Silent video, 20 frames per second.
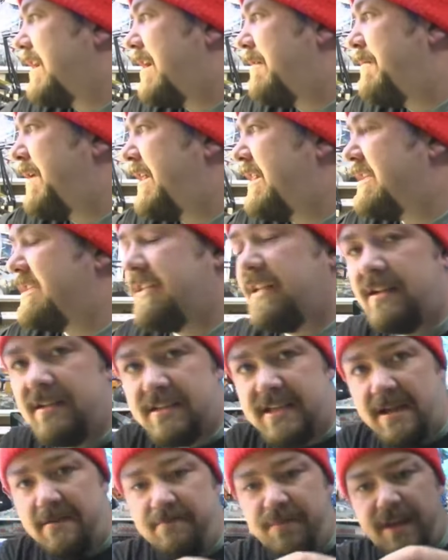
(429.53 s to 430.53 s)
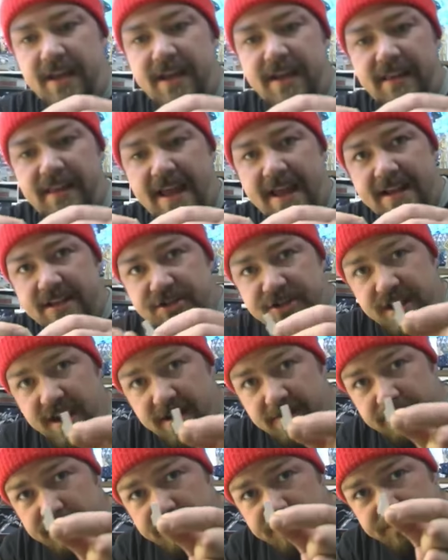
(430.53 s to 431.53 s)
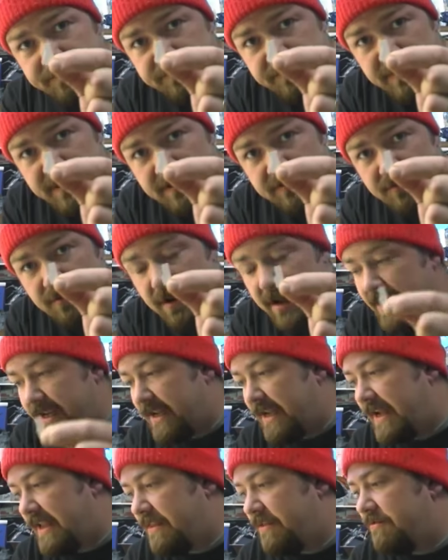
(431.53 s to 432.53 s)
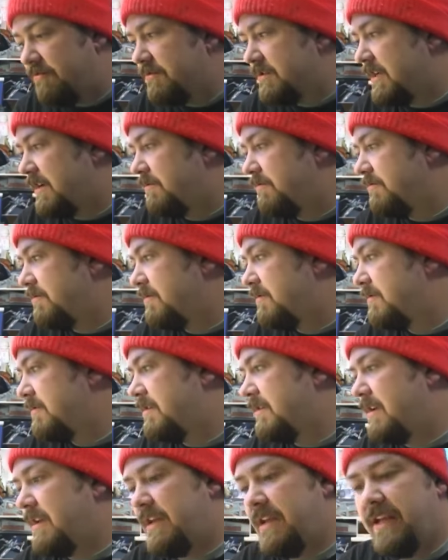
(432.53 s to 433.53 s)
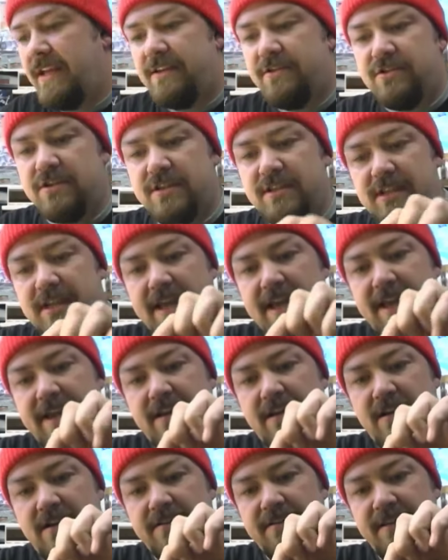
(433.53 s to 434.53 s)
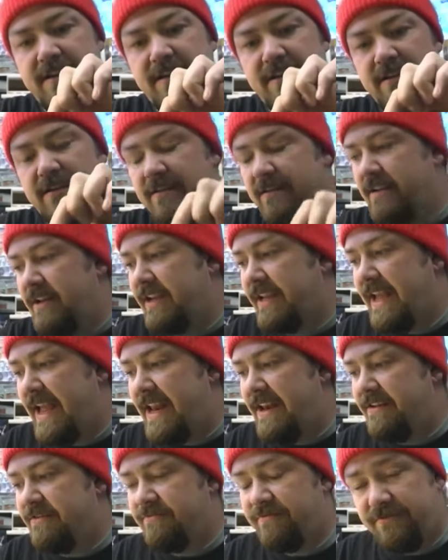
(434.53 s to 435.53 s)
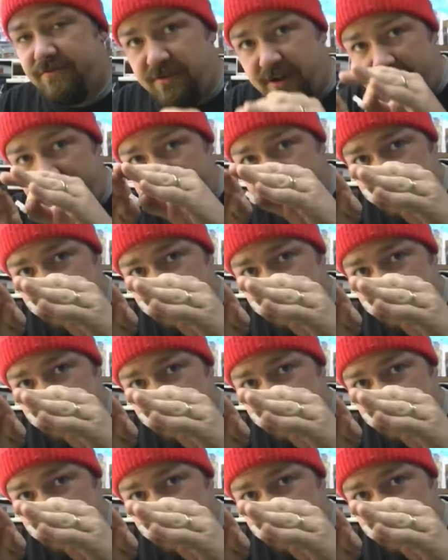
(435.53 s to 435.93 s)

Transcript: I made this little template of that shape so I can cut those out and just lay it on there. Again, you're trying to